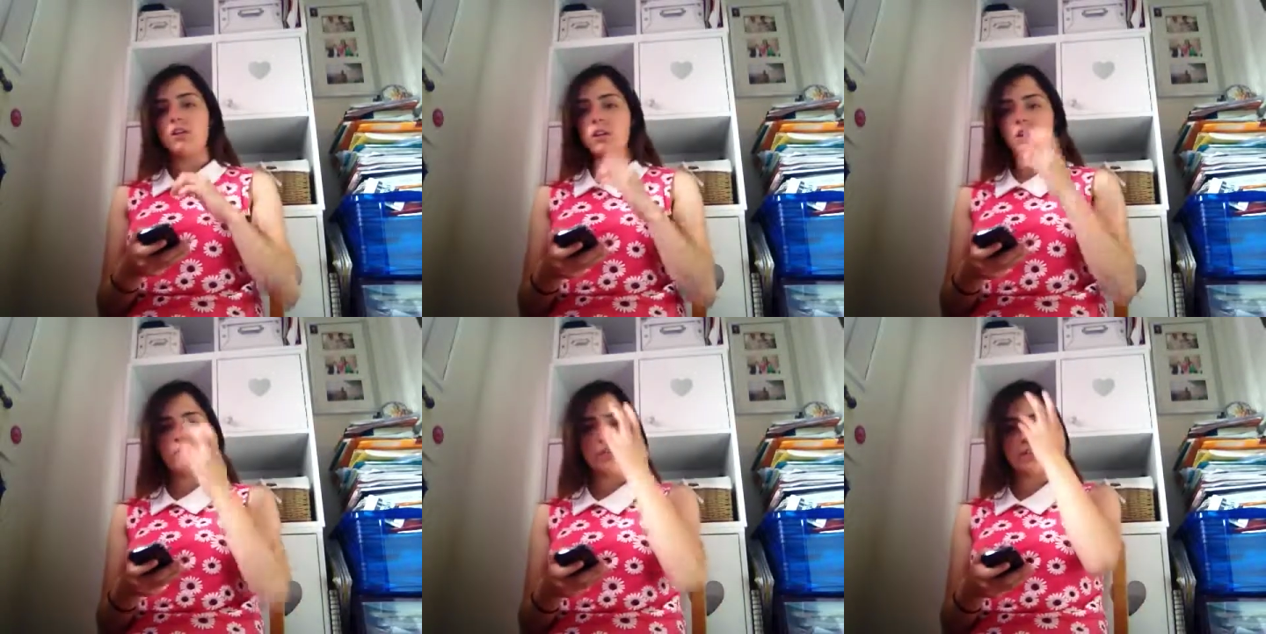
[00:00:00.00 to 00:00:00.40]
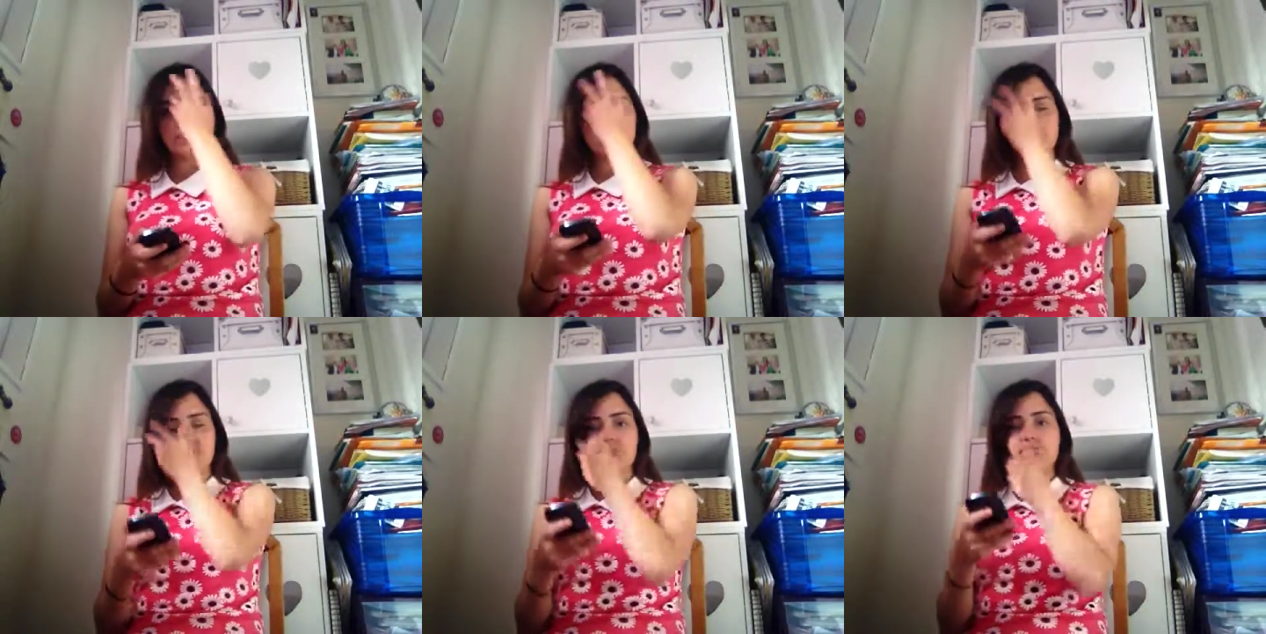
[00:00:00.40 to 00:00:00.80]
Love that
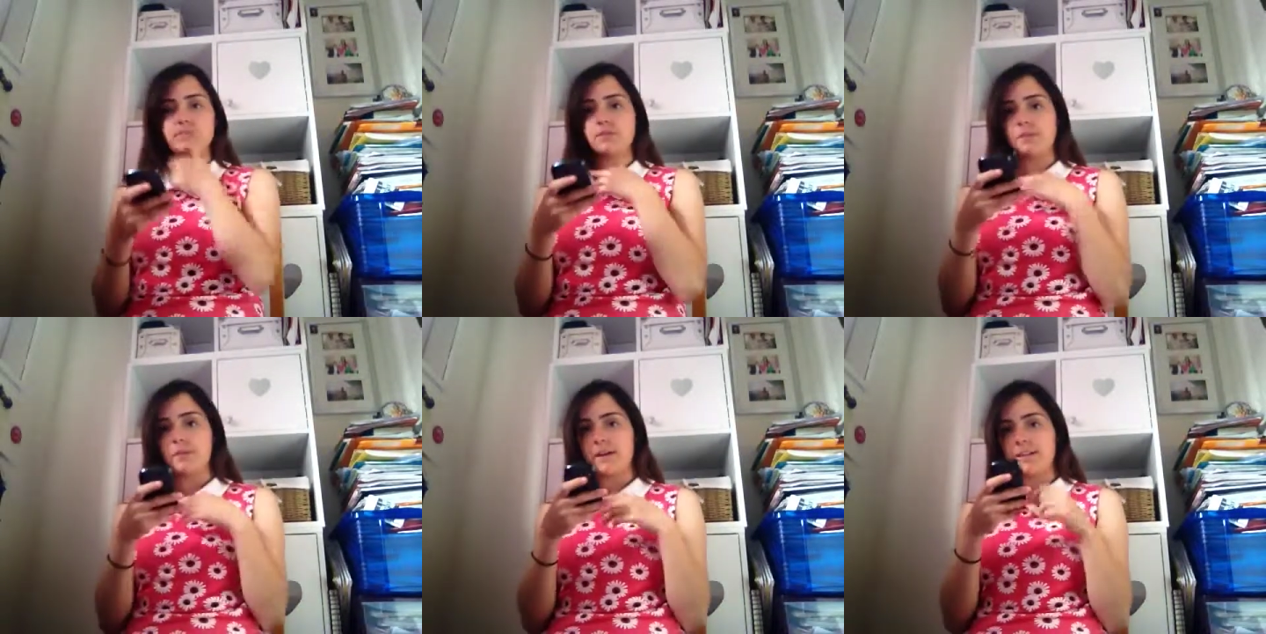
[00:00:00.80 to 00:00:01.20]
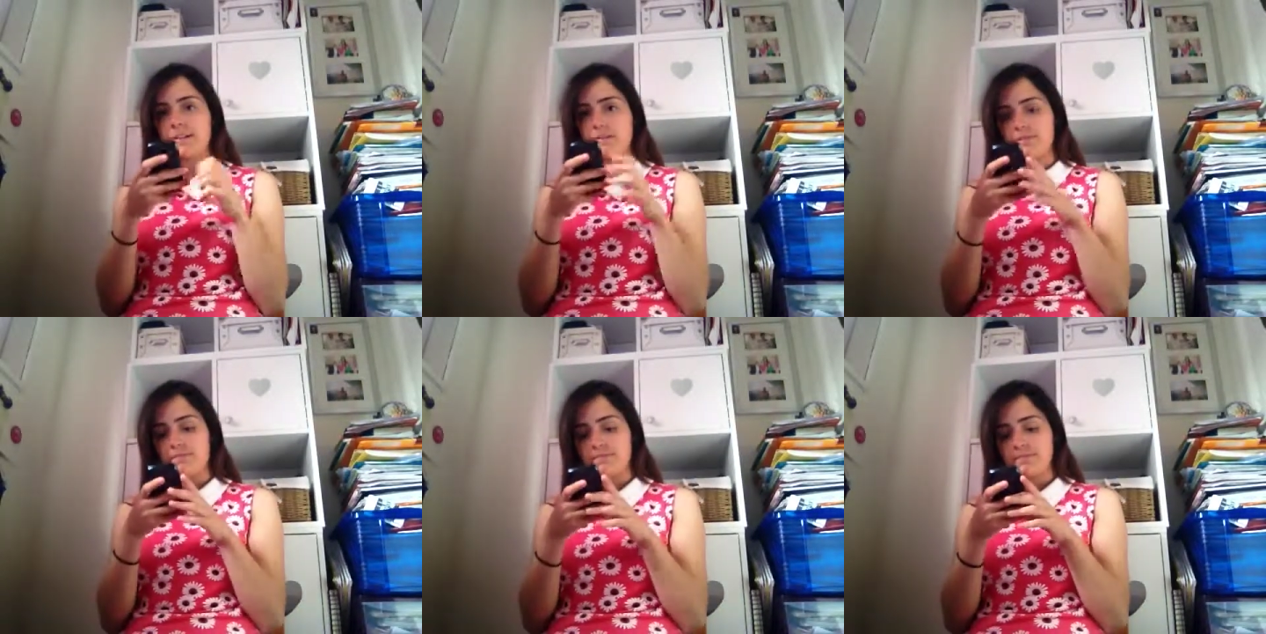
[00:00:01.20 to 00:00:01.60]
song, it's
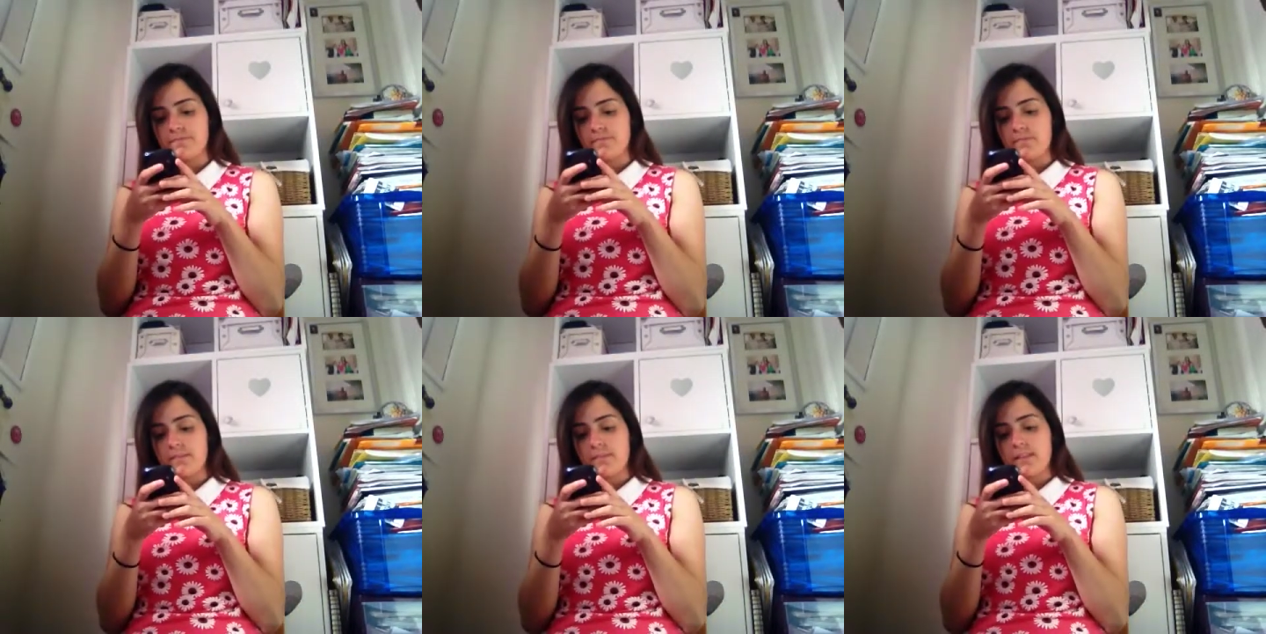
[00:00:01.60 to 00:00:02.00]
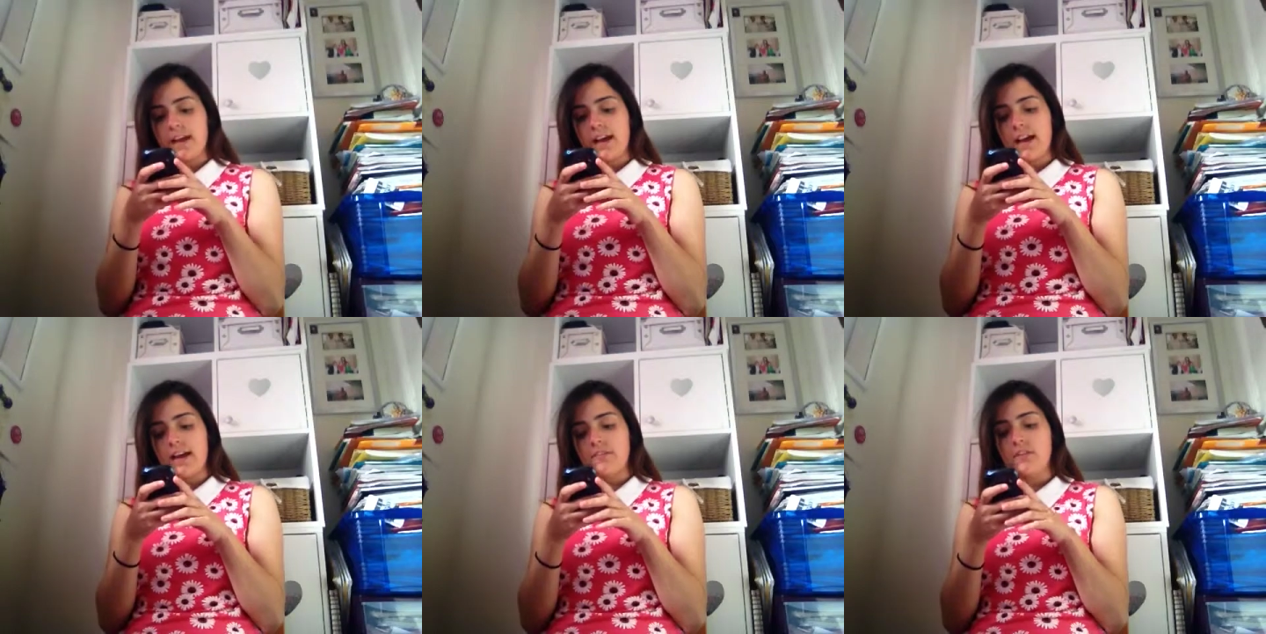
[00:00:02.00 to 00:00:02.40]
amazing.
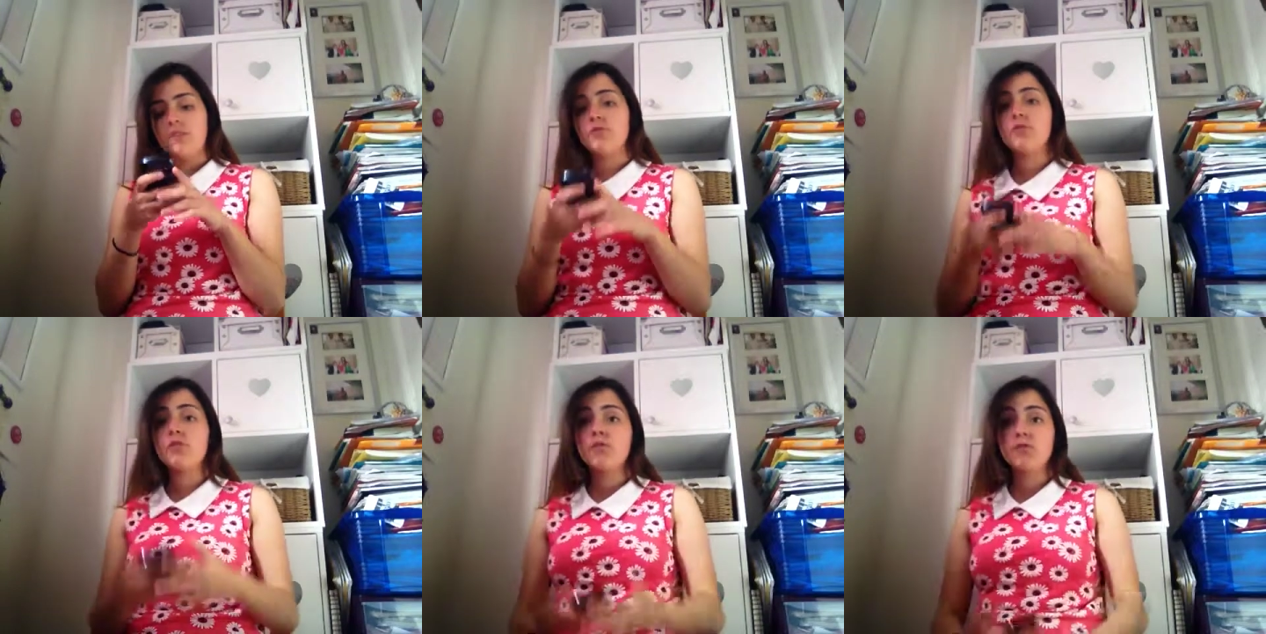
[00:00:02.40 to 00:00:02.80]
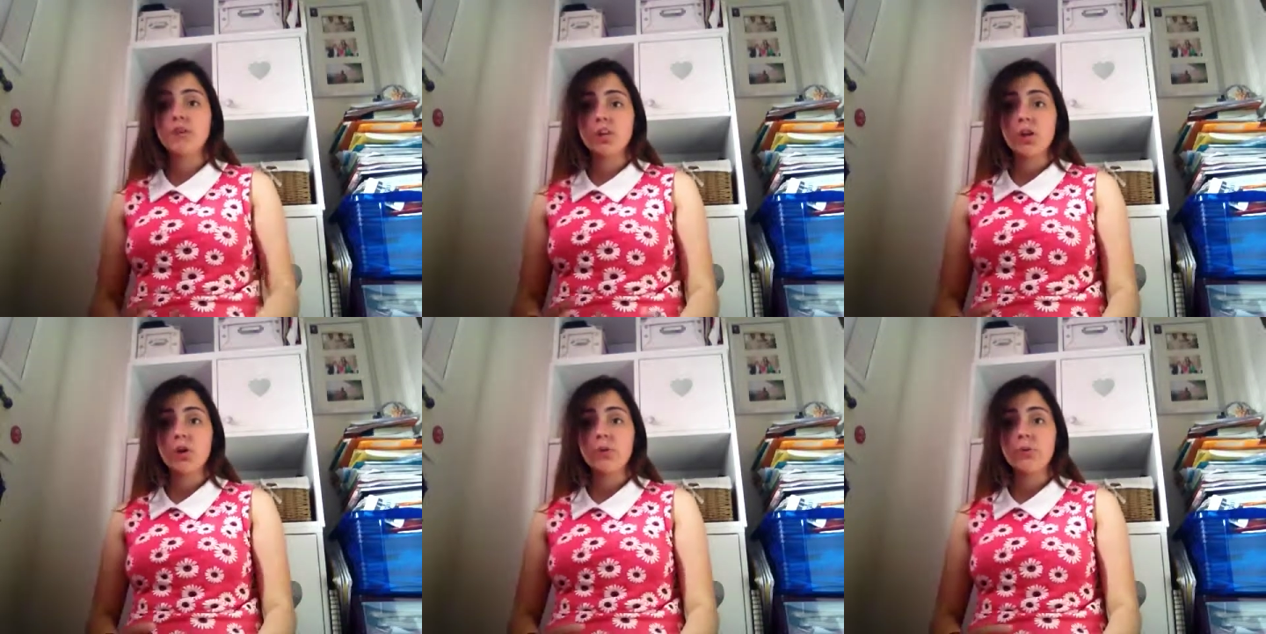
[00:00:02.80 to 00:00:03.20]
I'll have to
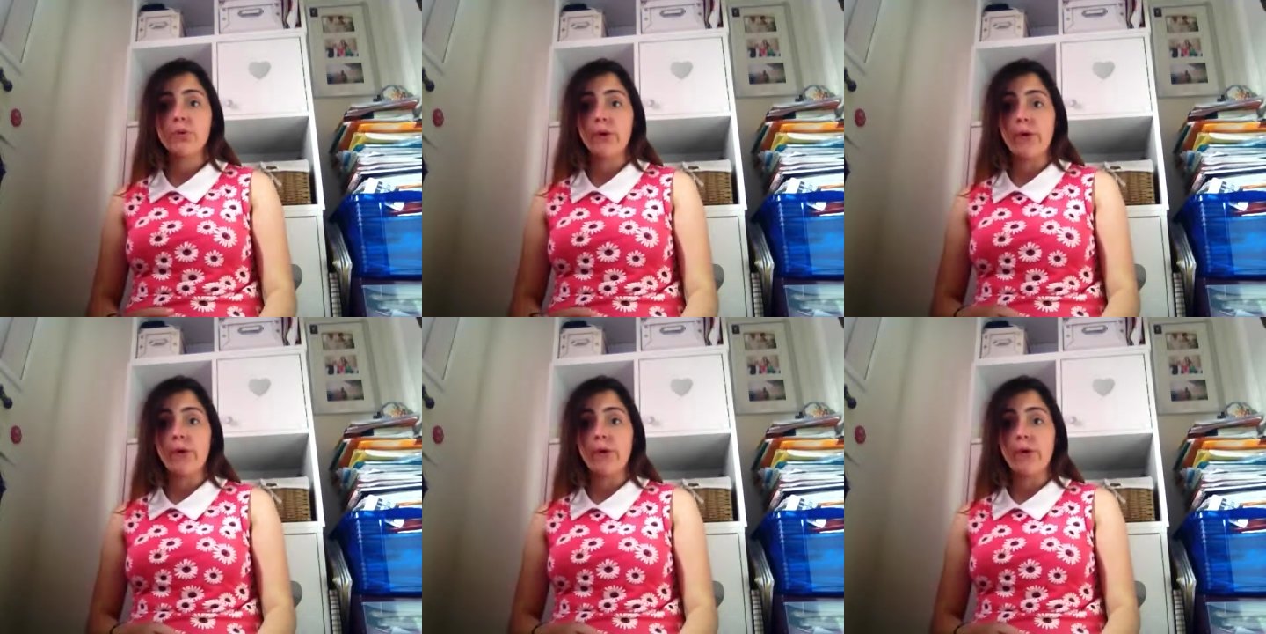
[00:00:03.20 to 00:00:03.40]
avoid Lucas.